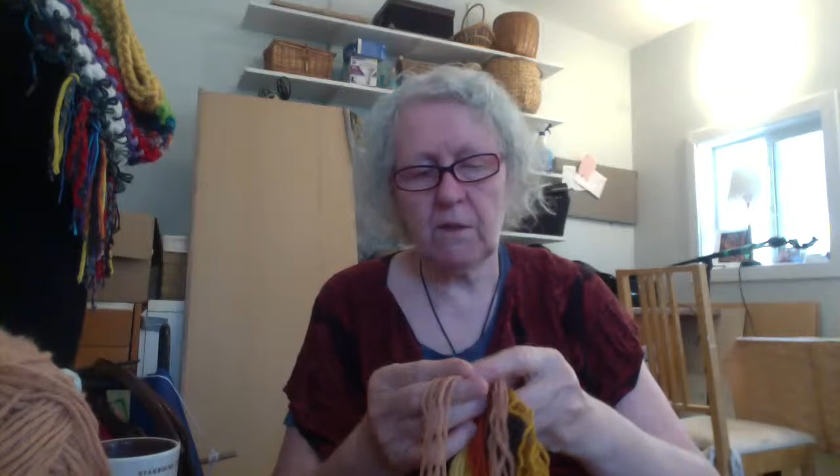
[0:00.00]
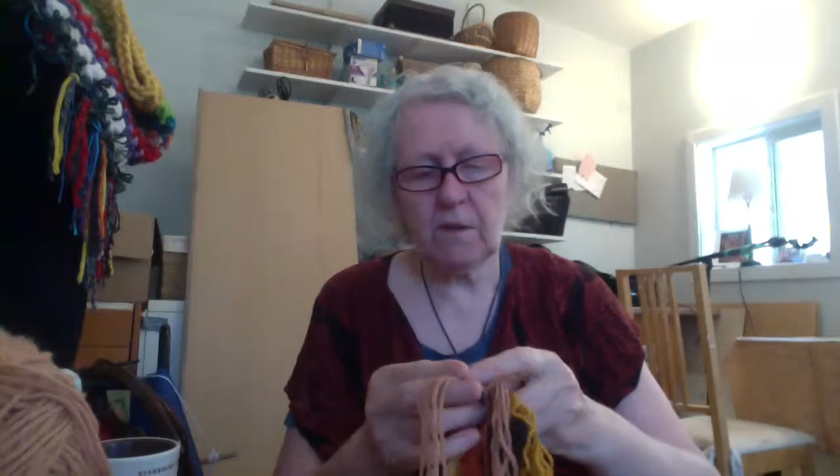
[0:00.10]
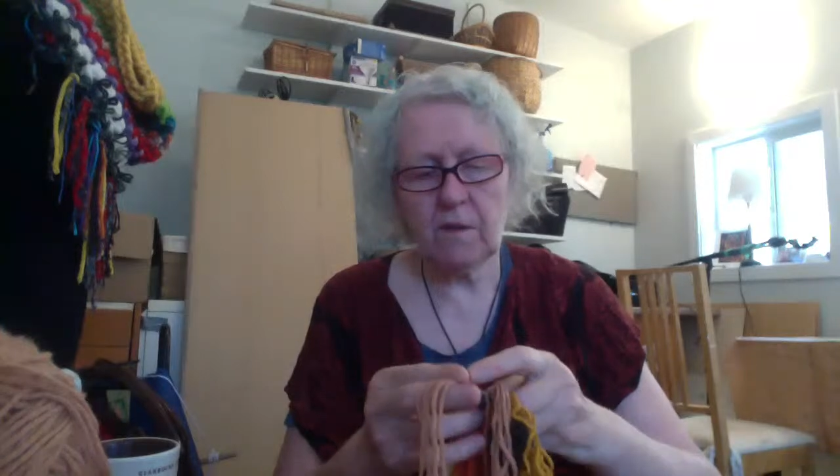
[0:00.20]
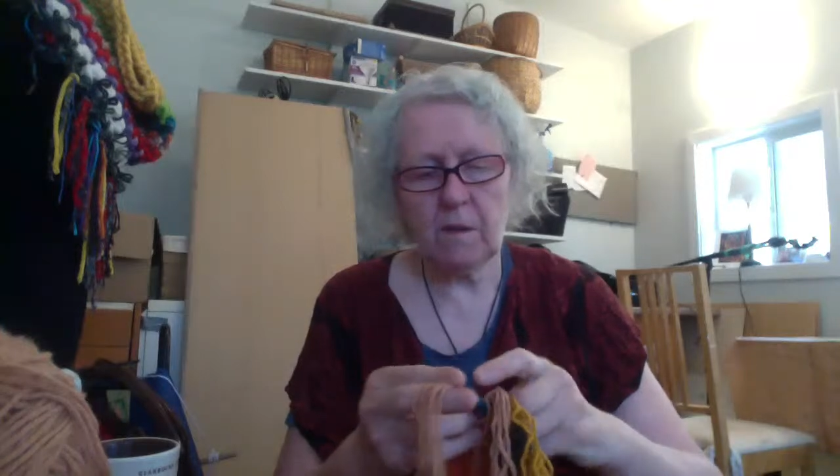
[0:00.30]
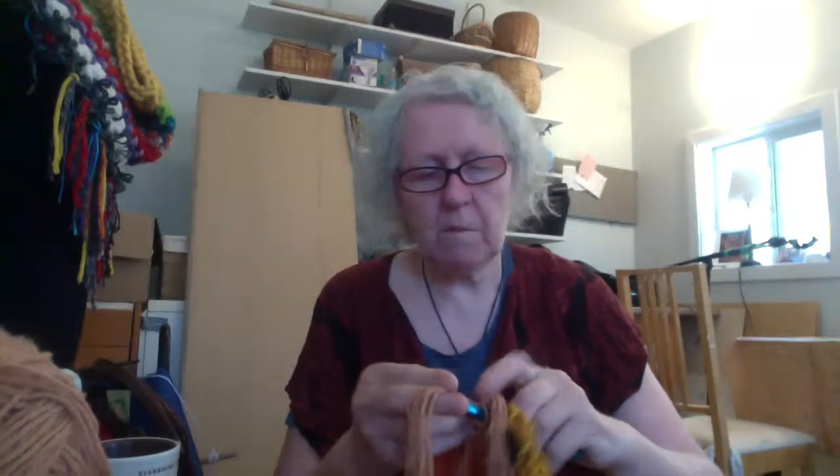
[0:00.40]

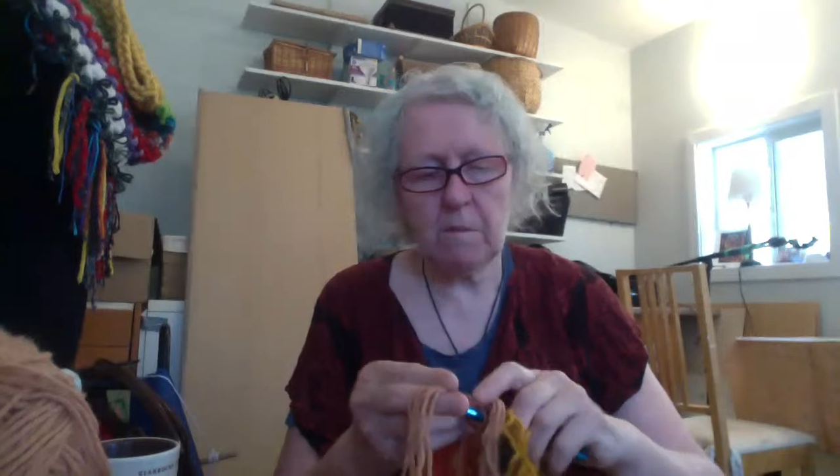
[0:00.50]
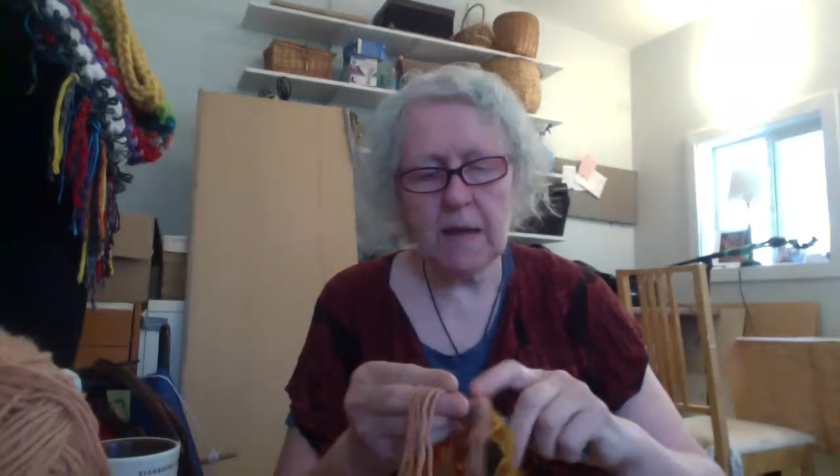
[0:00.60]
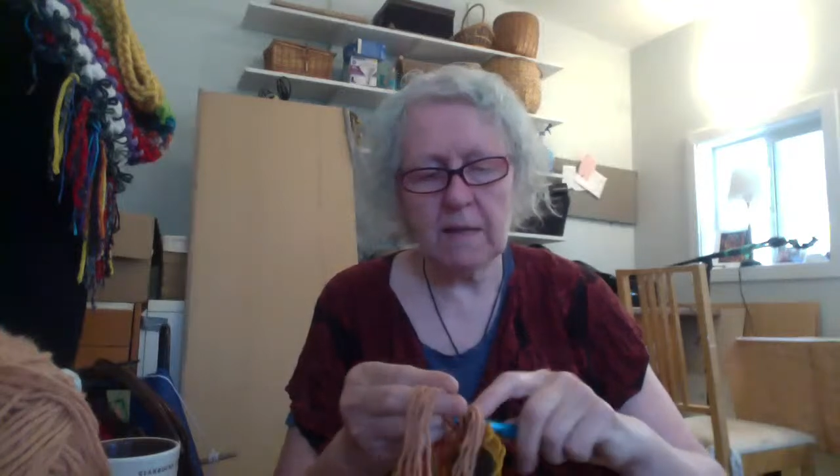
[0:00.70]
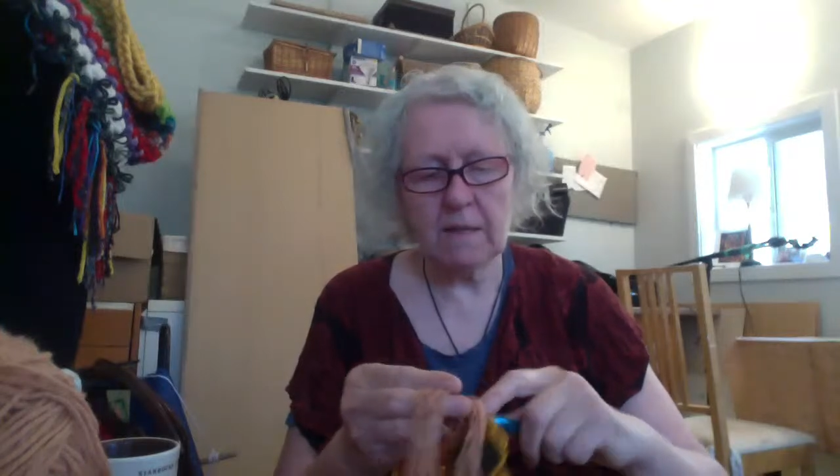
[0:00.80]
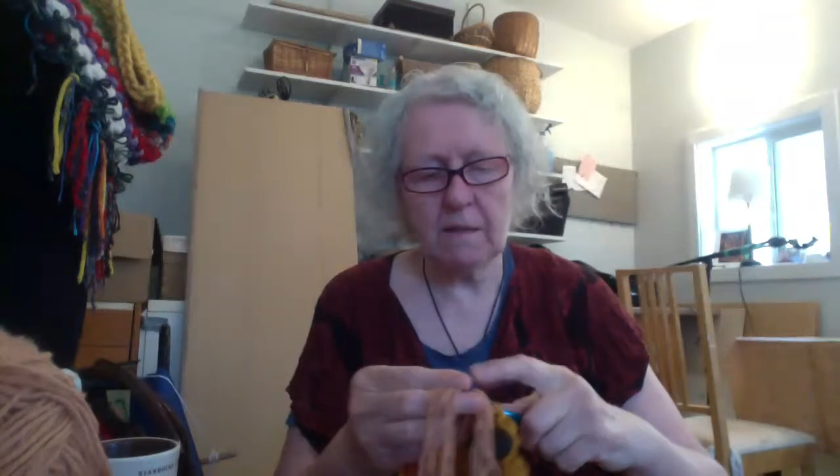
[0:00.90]
This is a
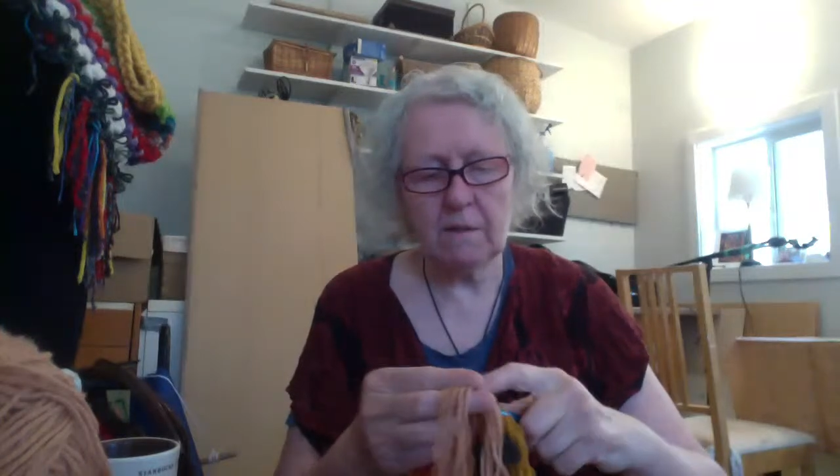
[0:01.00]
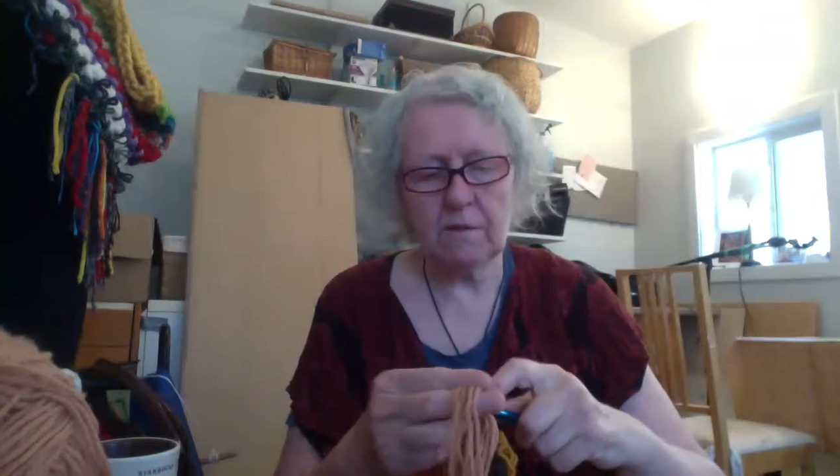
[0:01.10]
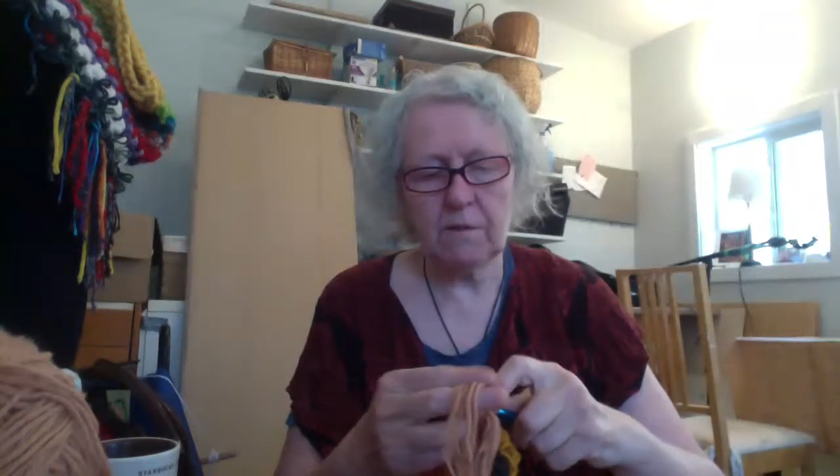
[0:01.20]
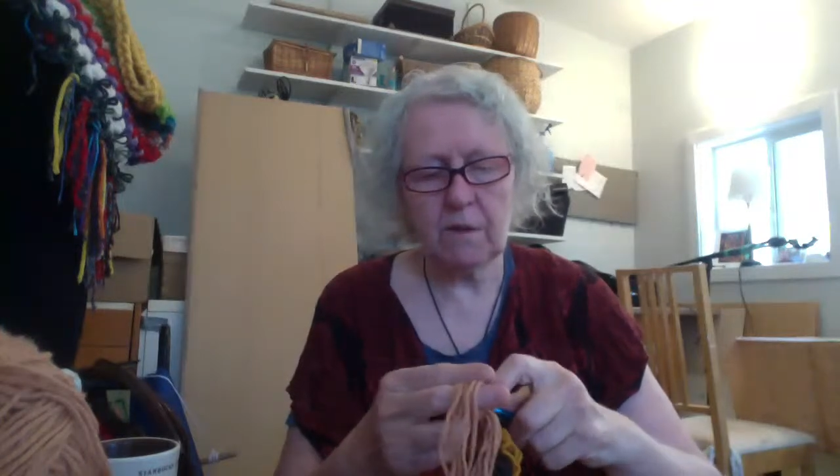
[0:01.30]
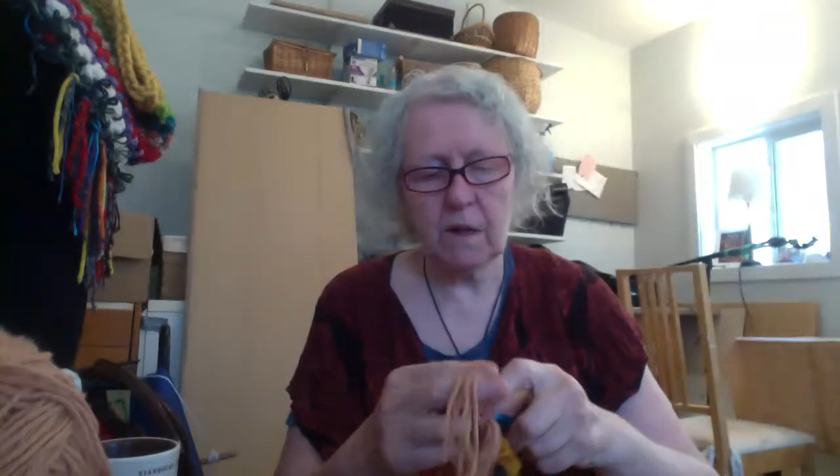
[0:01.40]
massive